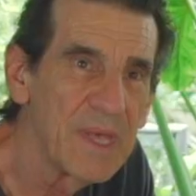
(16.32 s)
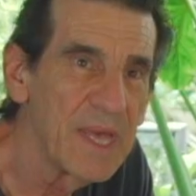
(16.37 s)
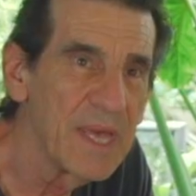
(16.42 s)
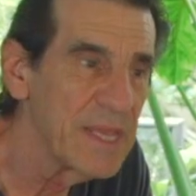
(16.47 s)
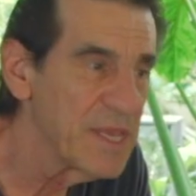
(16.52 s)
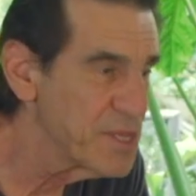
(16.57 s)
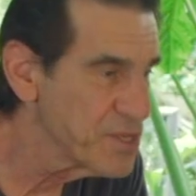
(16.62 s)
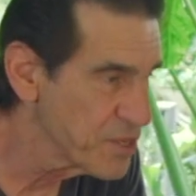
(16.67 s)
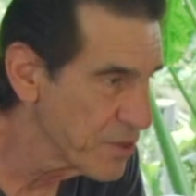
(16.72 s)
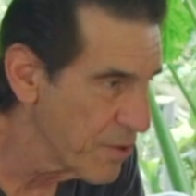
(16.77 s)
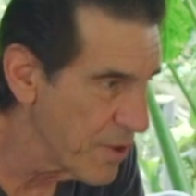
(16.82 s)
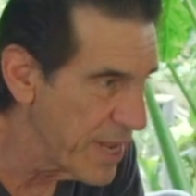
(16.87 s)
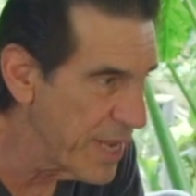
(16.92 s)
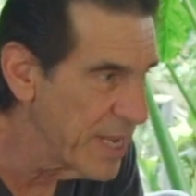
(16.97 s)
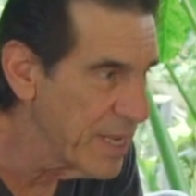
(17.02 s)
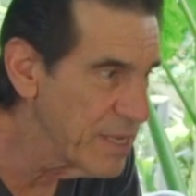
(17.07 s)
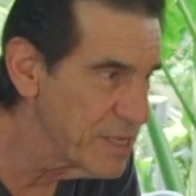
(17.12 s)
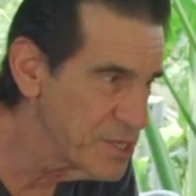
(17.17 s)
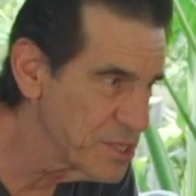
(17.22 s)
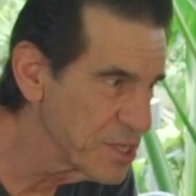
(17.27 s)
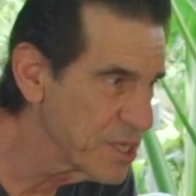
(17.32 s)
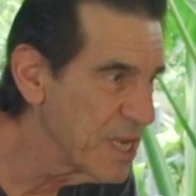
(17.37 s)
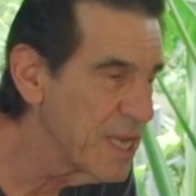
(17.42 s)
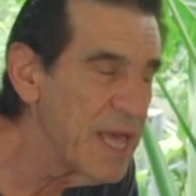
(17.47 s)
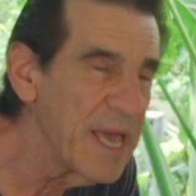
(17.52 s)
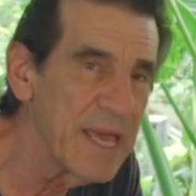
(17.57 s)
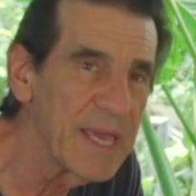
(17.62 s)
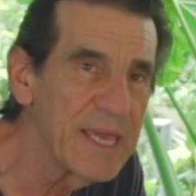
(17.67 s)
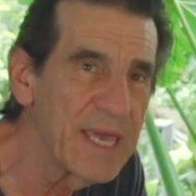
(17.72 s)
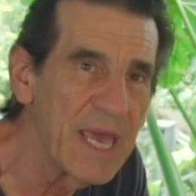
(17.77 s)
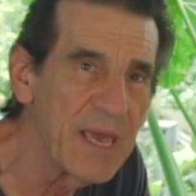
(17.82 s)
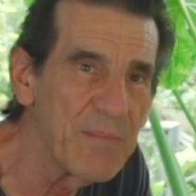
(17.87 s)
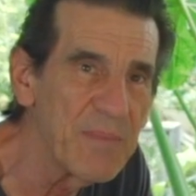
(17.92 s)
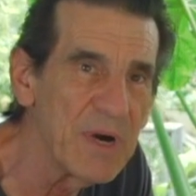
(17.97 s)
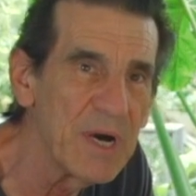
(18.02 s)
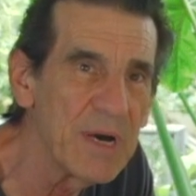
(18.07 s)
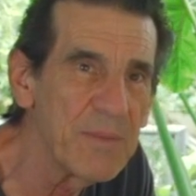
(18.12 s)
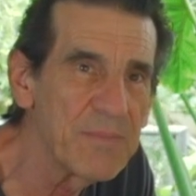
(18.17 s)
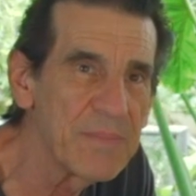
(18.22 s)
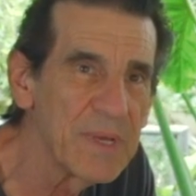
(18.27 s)
And this grayish clay came
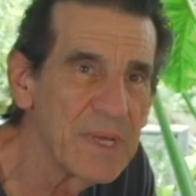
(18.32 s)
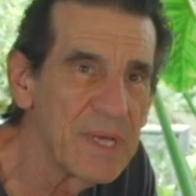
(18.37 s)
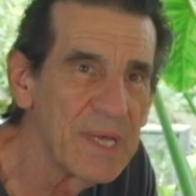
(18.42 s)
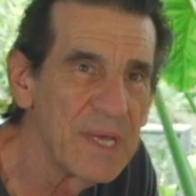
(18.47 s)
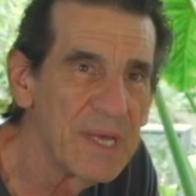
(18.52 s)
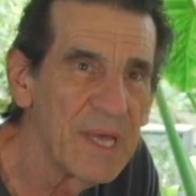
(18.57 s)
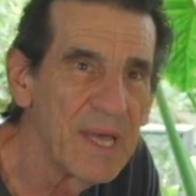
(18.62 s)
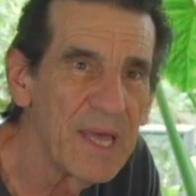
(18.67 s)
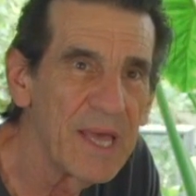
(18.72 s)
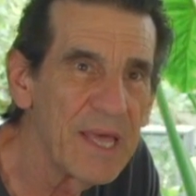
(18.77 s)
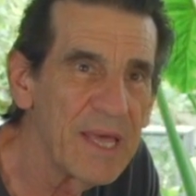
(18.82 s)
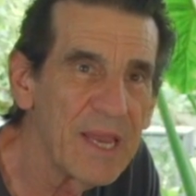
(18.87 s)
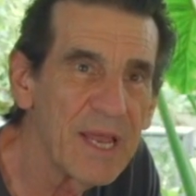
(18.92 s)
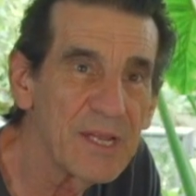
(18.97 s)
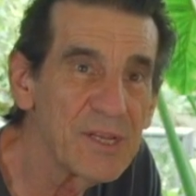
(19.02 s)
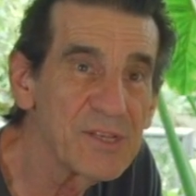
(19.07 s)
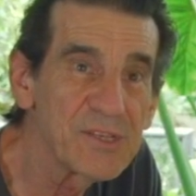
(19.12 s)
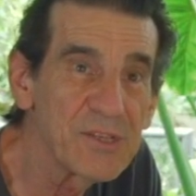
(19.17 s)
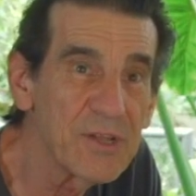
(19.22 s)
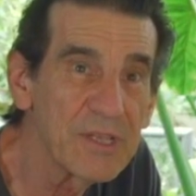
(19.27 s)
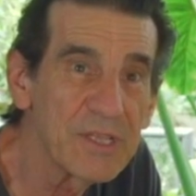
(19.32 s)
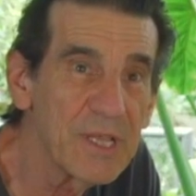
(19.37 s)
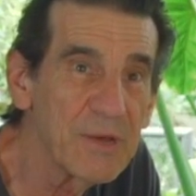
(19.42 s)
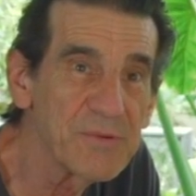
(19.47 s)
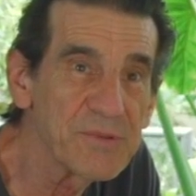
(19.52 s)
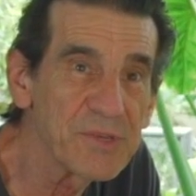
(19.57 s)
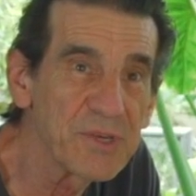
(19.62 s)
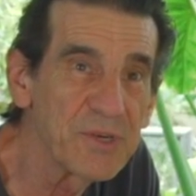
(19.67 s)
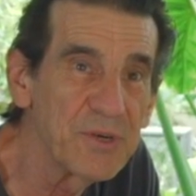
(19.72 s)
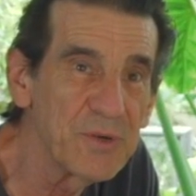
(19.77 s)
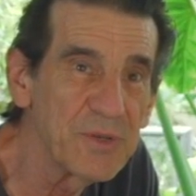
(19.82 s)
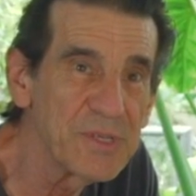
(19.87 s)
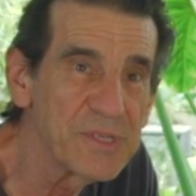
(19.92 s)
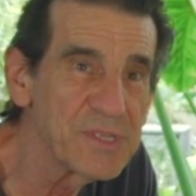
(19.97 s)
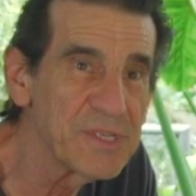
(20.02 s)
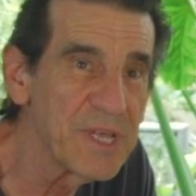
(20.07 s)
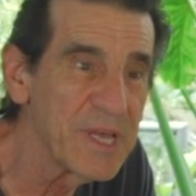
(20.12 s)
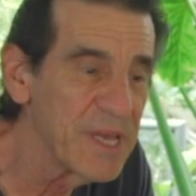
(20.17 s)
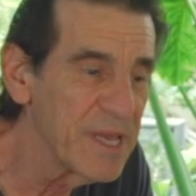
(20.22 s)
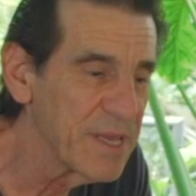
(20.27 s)
up, and I just thought that was the
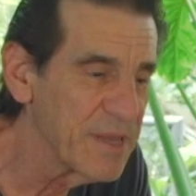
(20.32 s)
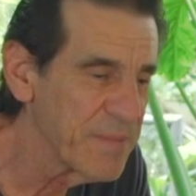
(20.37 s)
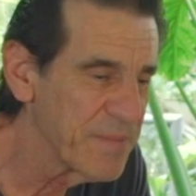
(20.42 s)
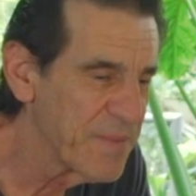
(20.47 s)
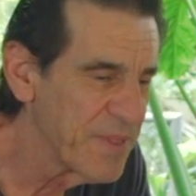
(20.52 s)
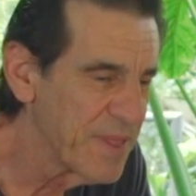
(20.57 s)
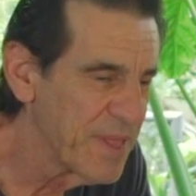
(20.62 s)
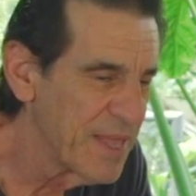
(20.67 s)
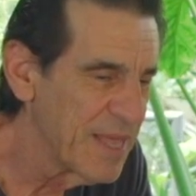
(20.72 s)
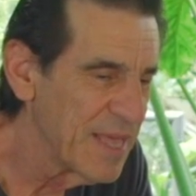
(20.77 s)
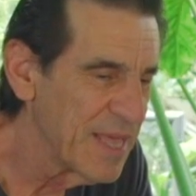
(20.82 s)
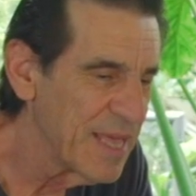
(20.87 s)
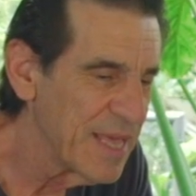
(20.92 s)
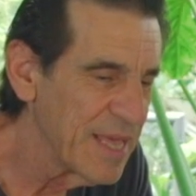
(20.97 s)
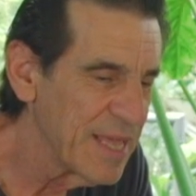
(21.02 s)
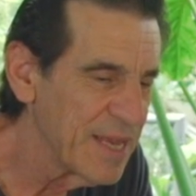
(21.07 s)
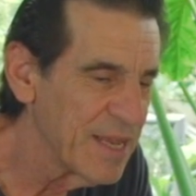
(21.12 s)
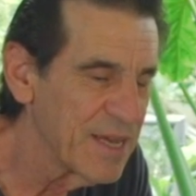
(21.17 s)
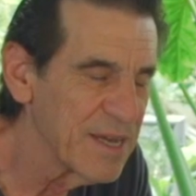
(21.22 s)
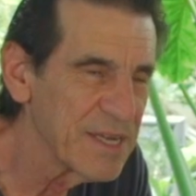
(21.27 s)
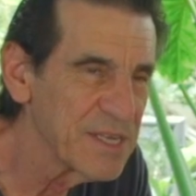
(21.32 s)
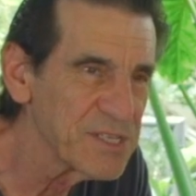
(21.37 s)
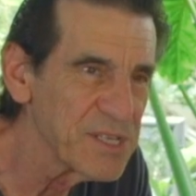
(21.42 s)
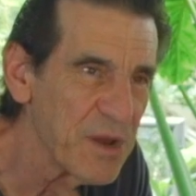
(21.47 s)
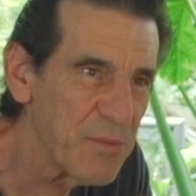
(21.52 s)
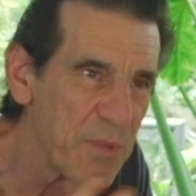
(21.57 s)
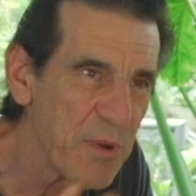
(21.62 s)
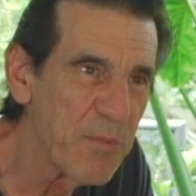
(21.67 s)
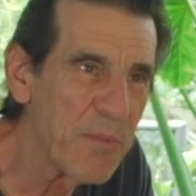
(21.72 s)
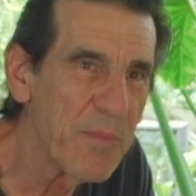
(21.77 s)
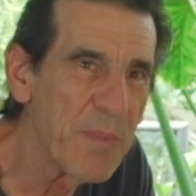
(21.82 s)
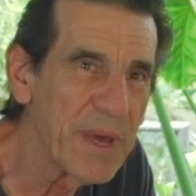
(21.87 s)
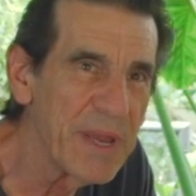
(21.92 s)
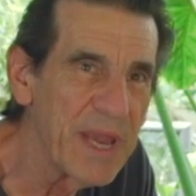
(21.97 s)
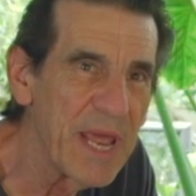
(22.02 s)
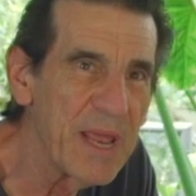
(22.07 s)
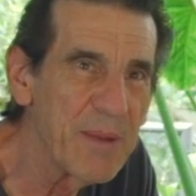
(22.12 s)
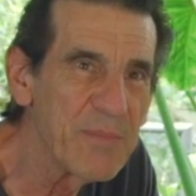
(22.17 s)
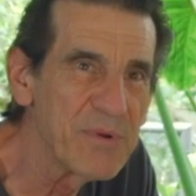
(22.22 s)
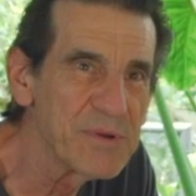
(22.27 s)
coolest thing. And because I remember my
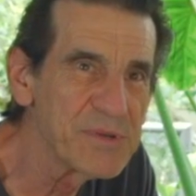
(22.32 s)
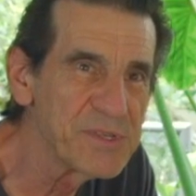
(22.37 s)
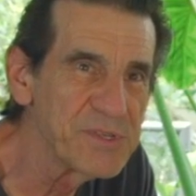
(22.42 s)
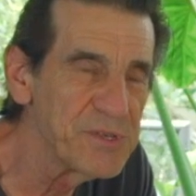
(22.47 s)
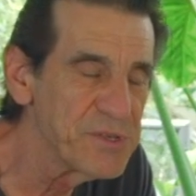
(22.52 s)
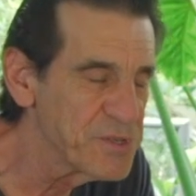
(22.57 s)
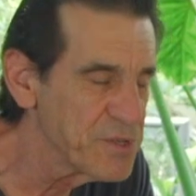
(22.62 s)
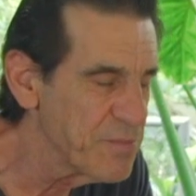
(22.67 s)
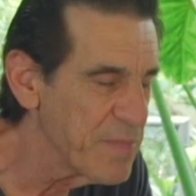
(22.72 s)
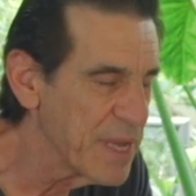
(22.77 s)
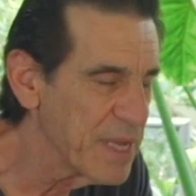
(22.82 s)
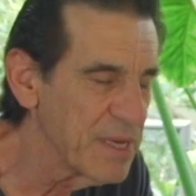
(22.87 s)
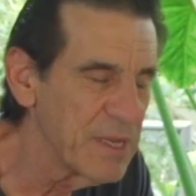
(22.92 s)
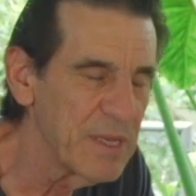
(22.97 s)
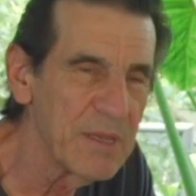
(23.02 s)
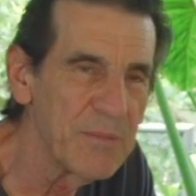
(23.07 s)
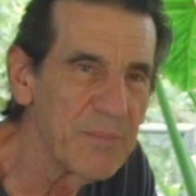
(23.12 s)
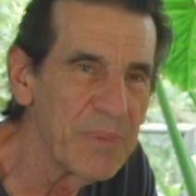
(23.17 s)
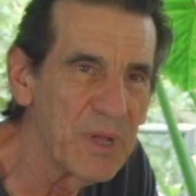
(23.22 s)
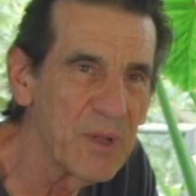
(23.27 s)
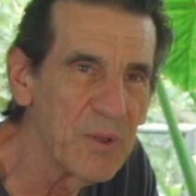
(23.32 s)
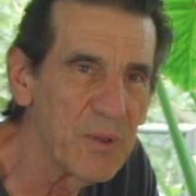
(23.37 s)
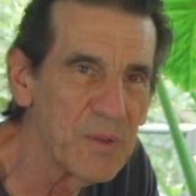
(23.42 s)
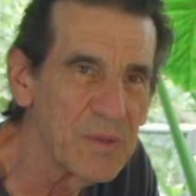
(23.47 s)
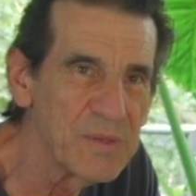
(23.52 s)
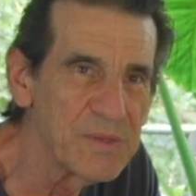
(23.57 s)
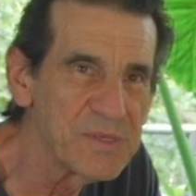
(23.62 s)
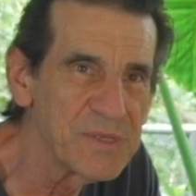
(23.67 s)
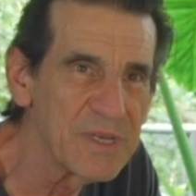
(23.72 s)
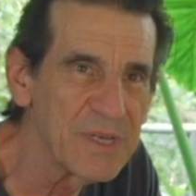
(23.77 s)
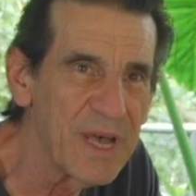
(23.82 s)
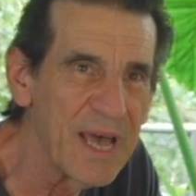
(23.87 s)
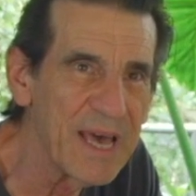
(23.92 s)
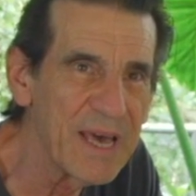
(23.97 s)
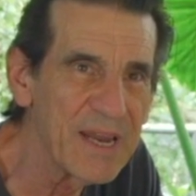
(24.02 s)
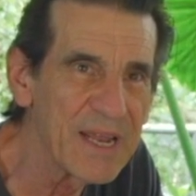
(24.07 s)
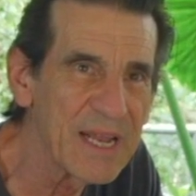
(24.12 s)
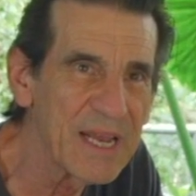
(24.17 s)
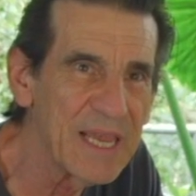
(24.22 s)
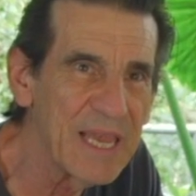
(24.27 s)
neighbors used to make little bowls
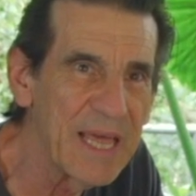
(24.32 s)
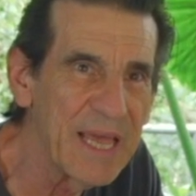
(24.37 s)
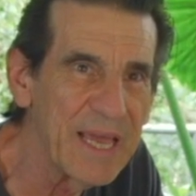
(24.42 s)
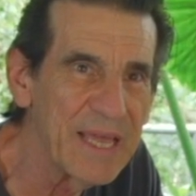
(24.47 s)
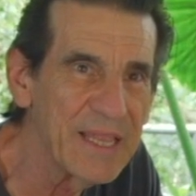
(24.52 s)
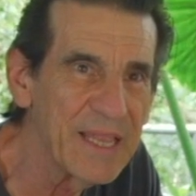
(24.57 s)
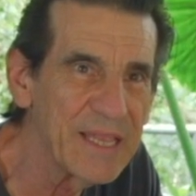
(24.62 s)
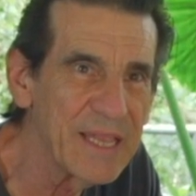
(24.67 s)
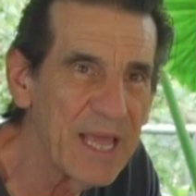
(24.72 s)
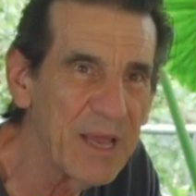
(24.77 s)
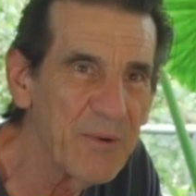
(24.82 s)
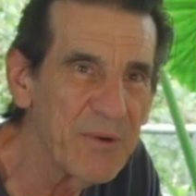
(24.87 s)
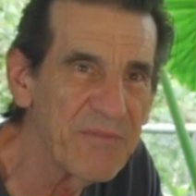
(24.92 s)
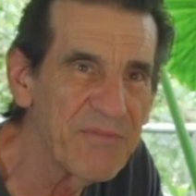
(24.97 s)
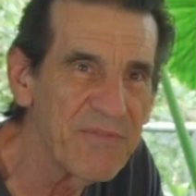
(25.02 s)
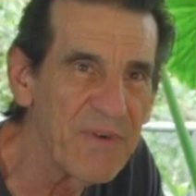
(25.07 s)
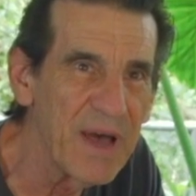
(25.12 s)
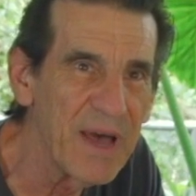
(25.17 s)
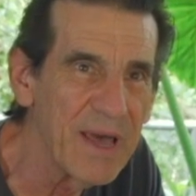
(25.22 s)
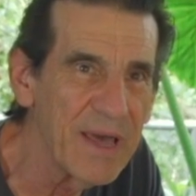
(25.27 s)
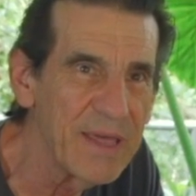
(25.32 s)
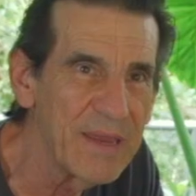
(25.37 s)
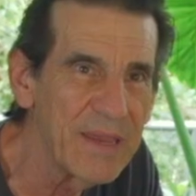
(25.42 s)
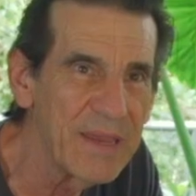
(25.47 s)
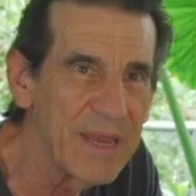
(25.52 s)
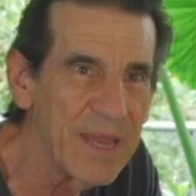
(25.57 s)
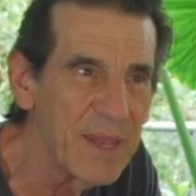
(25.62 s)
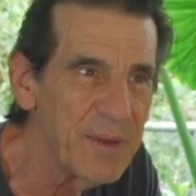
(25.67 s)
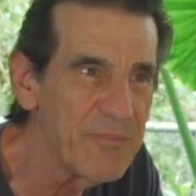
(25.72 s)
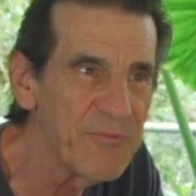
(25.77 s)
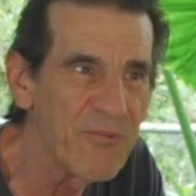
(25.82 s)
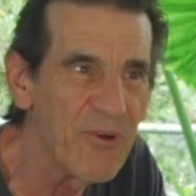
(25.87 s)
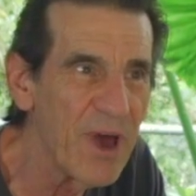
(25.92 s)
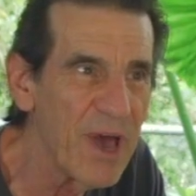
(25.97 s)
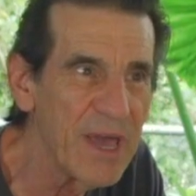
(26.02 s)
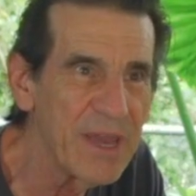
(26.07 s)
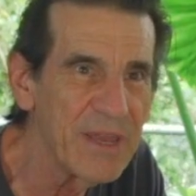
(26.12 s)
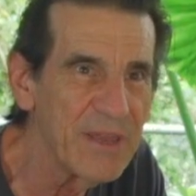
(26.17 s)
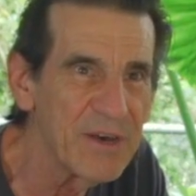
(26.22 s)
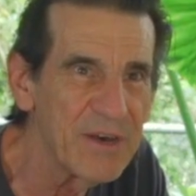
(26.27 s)
out of clay that they would find, and they'd
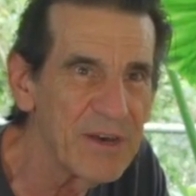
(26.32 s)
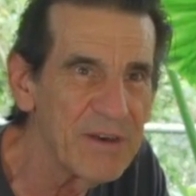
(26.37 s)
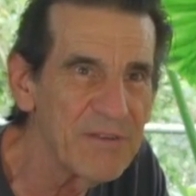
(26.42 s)
dry it in the